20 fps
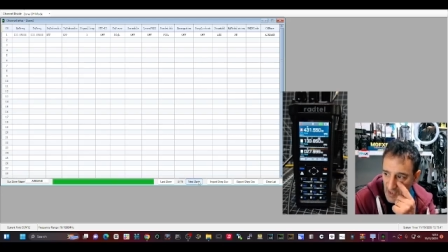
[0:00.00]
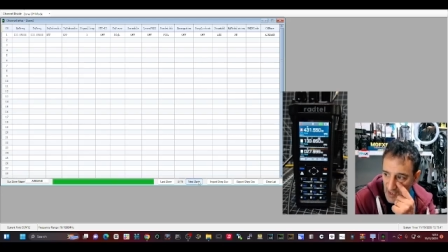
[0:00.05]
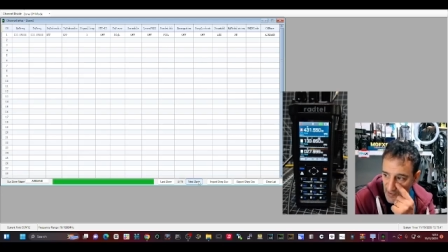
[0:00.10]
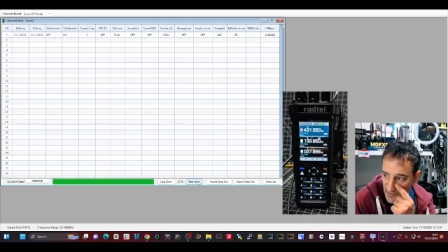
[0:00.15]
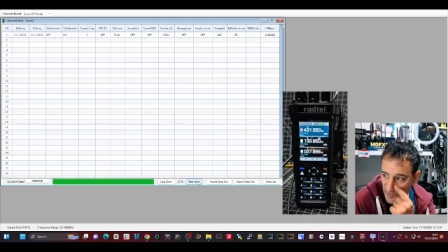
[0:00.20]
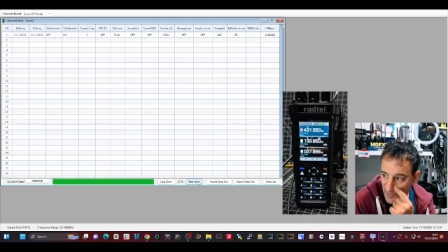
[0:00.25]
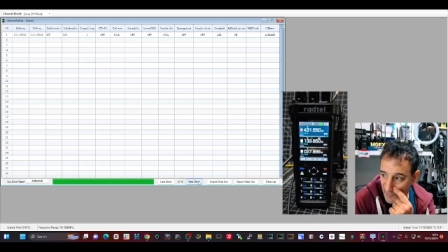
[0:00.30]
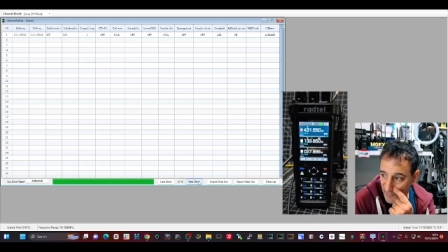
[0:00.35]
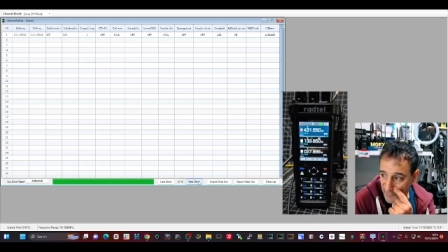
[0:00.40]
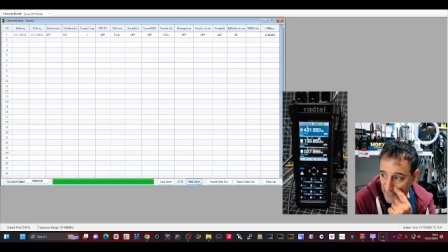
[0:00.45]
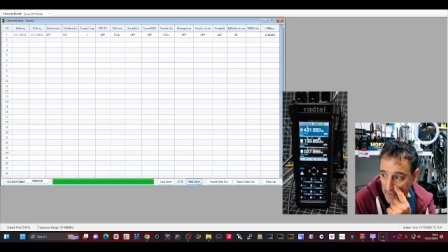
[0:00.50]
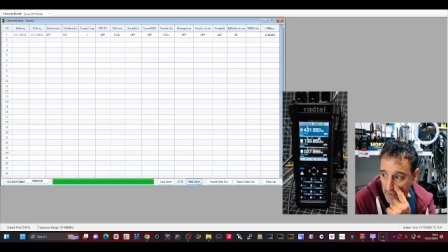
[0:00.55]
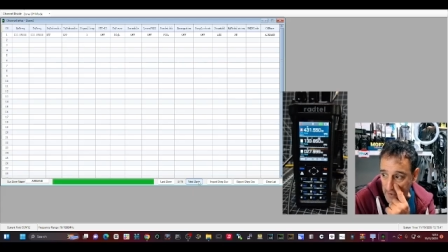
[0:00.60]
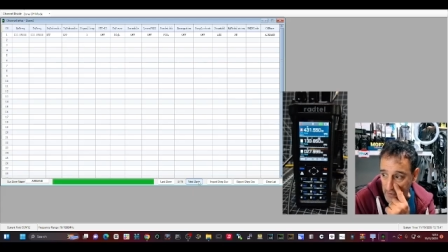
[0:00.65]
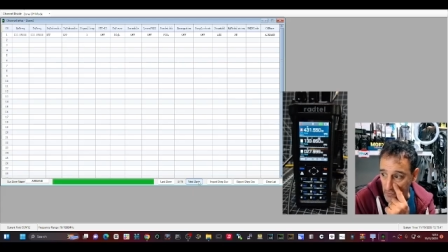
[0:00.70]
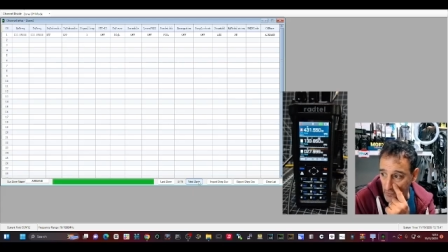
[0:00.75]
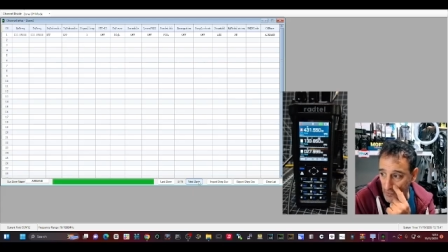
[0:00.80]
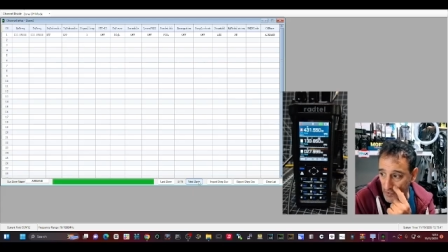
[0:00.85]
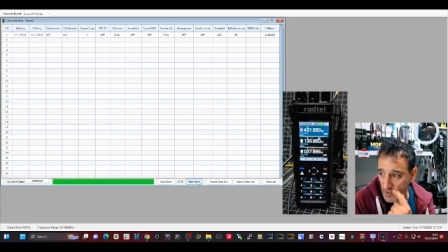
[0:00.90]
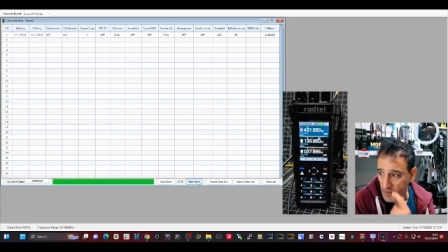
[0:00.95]
It is
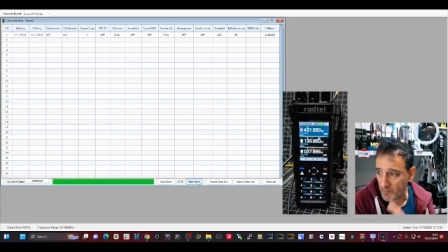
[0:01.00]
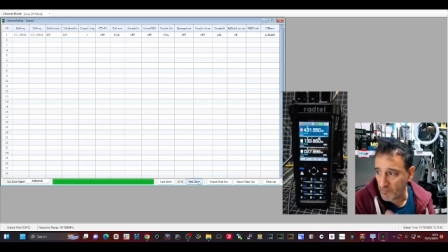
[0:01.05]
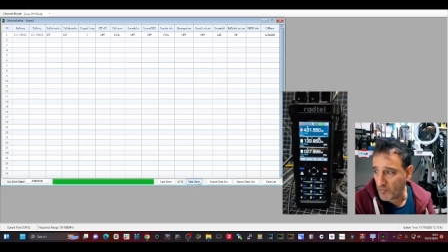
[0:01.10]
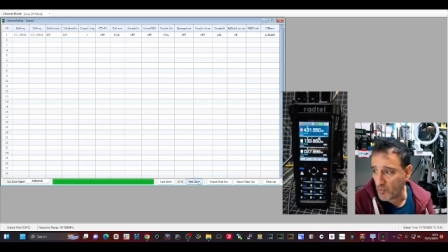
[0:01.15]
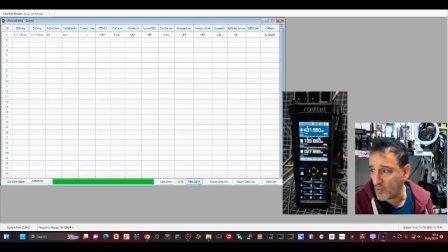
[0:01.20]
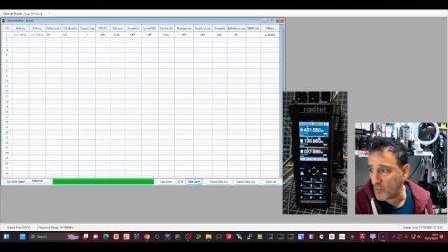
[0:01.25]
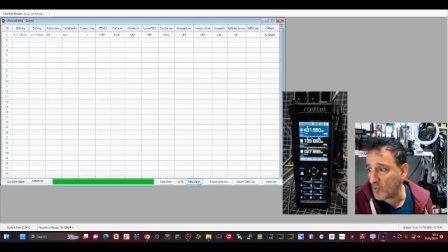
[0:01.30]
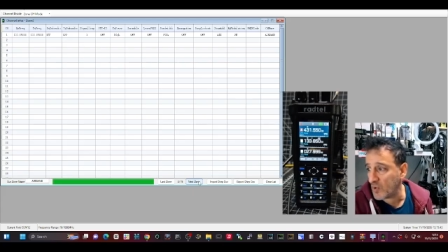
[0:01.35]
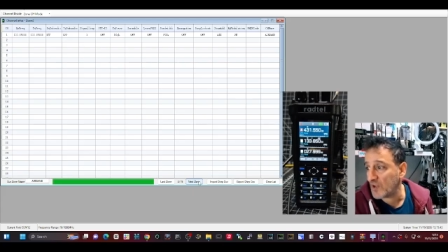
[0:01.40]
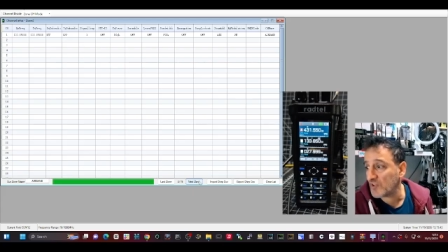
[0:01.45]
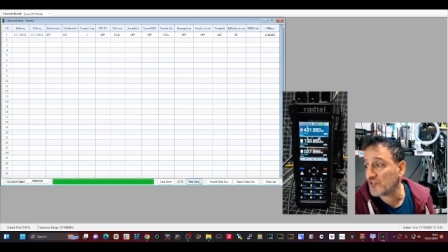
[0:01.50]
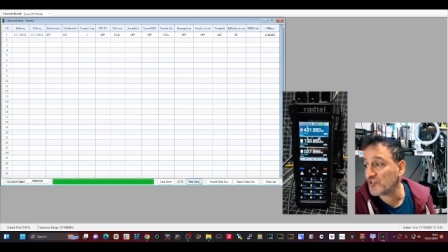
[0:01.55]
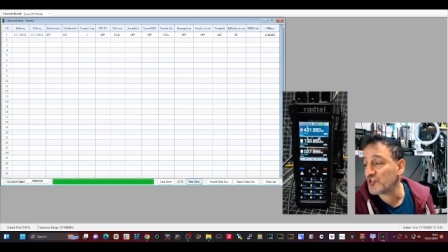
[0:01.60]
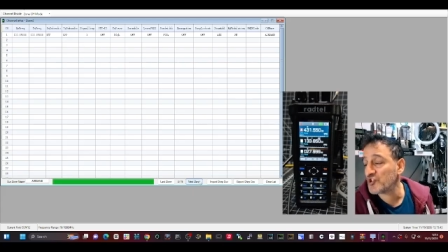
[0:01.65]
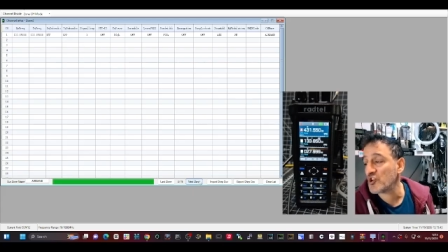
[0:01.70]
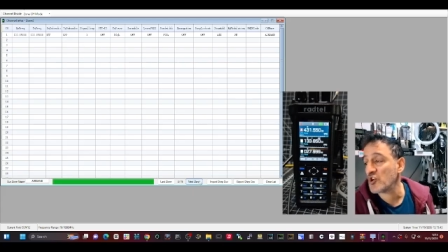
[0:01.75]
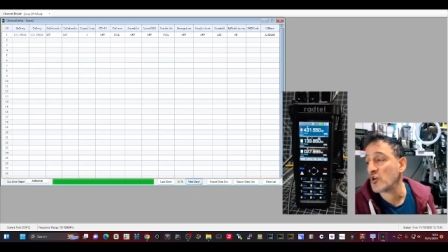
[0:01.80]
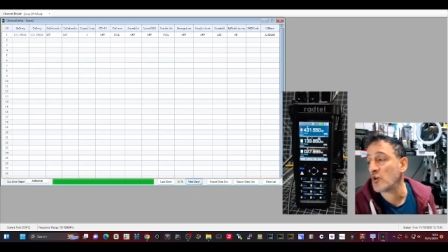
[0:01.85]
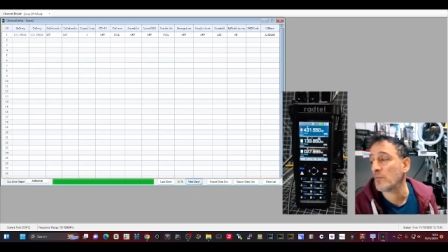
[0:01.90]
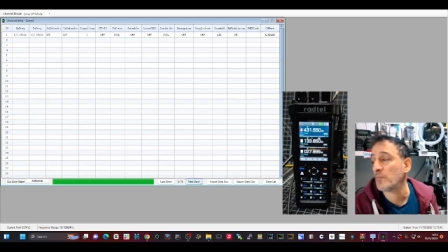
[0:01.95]
saying you can import a
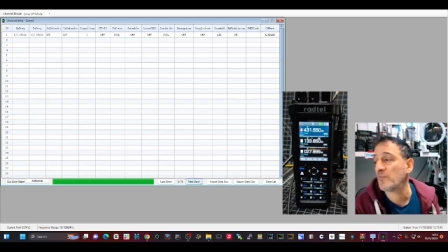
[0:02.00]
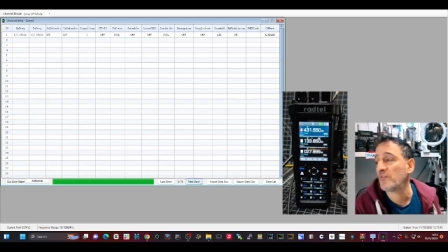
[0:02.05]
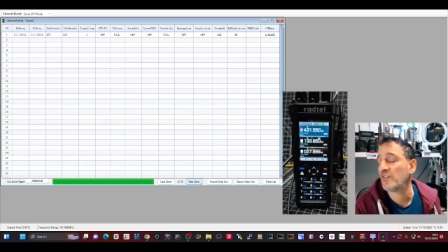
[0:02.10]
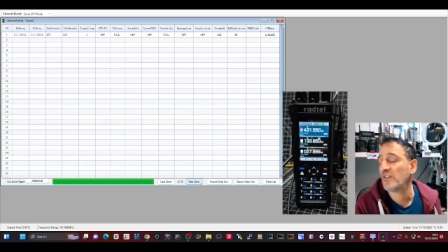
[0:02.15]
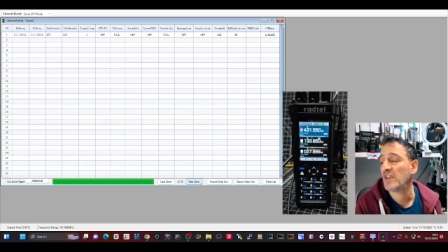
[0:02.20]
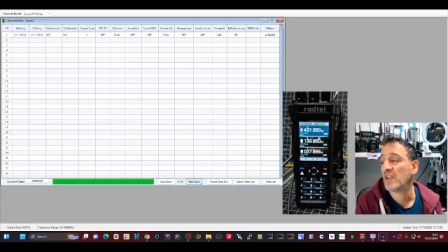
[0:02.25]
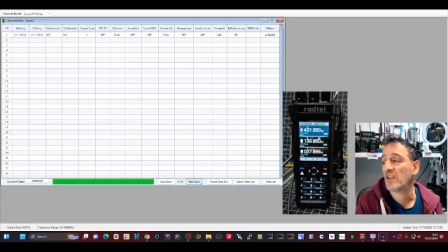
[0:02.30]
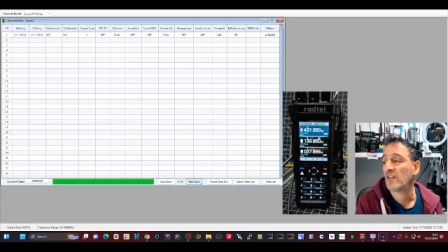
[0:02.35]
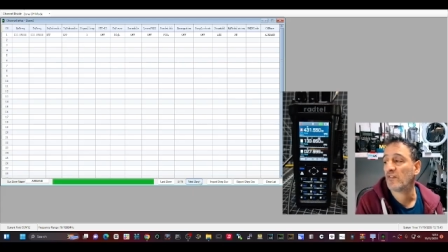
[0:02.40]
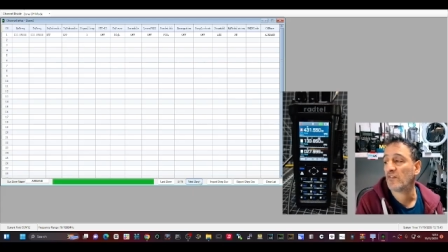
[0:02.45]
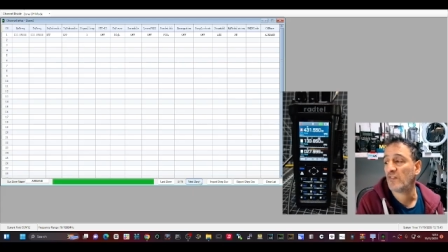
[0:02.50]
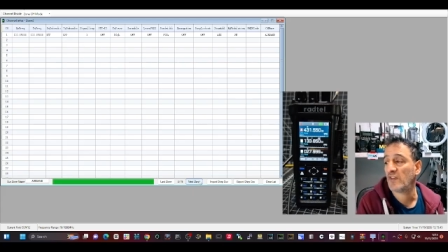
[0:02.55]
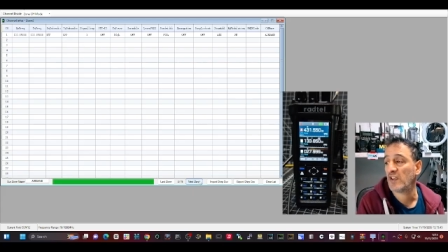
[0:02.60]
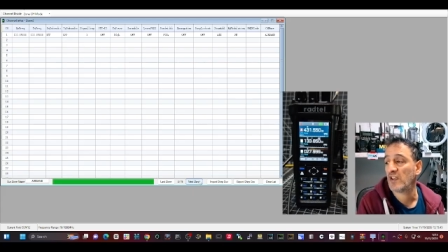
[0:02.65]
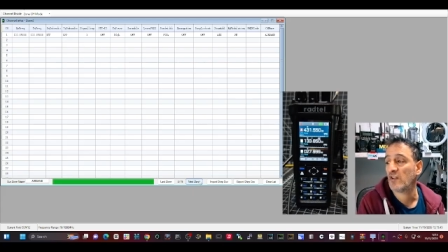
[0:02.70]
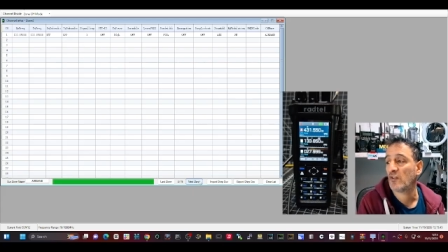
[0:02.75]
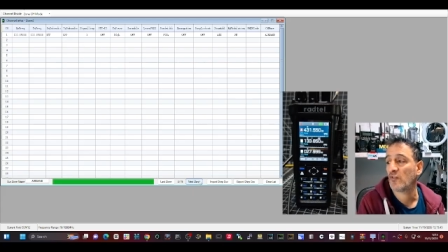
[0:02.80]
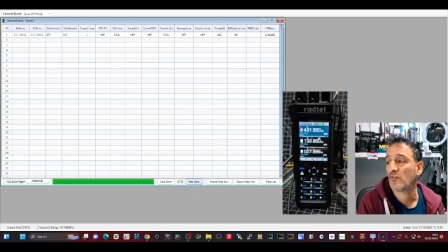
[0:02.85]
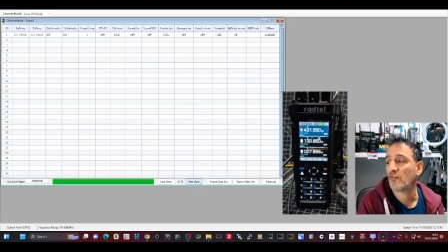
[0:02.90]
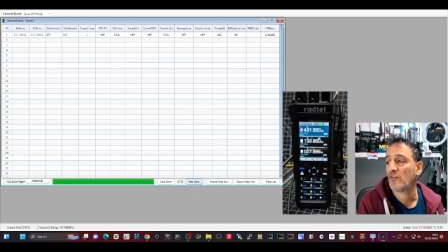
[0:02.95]
chirp
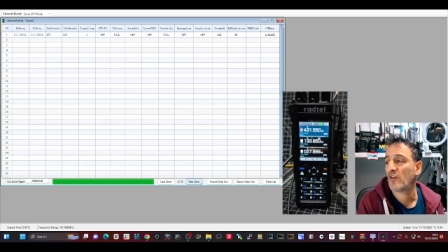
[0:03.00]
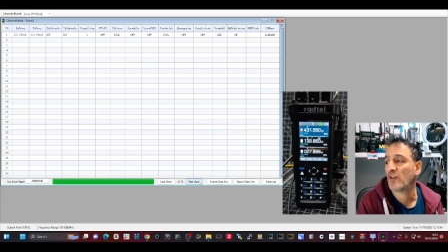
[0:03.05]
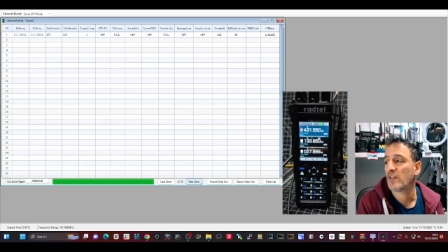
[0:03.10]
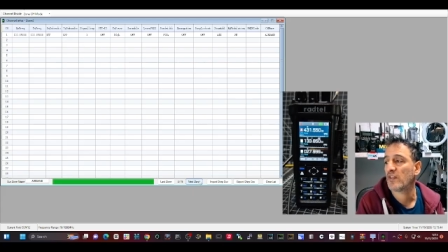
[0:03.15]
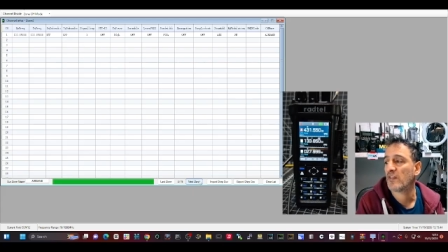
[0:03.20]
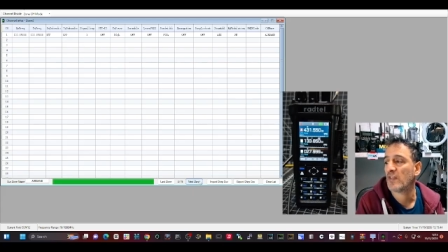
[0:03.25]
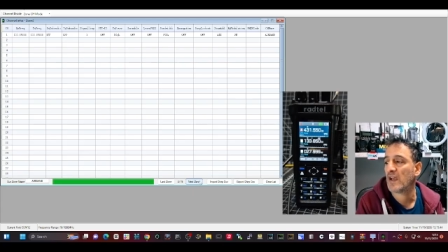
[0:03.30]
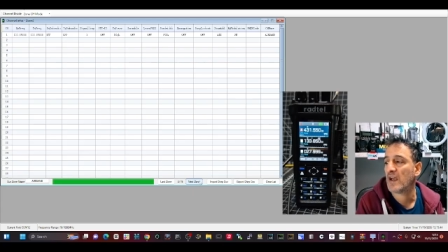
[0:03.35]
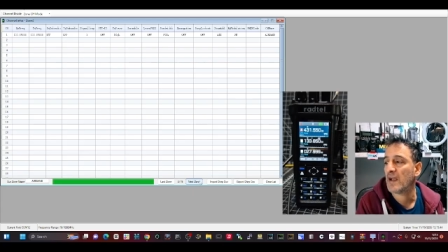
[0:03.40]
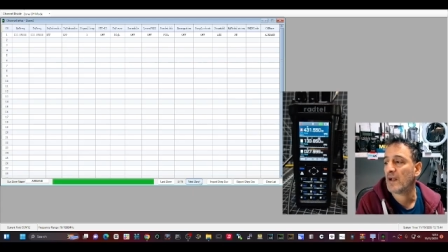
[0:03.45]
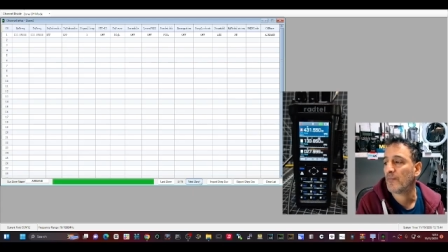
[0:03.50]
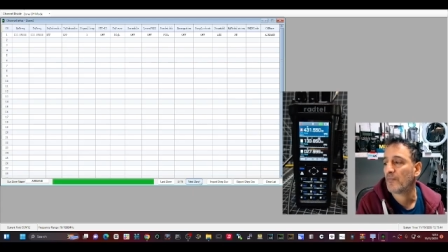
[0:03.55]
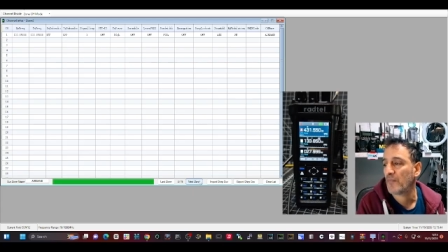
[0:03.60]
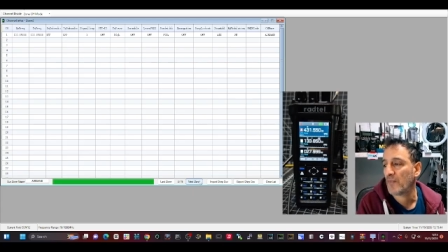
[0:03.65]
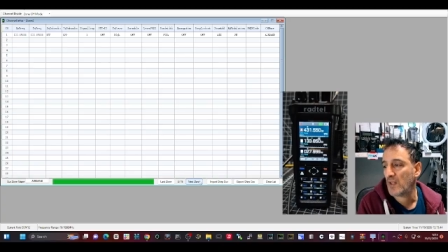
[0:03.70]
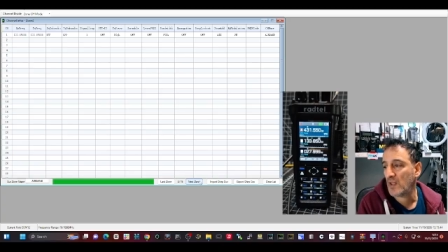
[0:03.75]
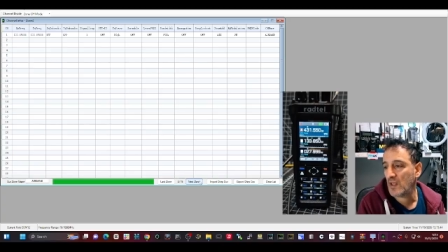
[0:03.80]
CSV, not tried that.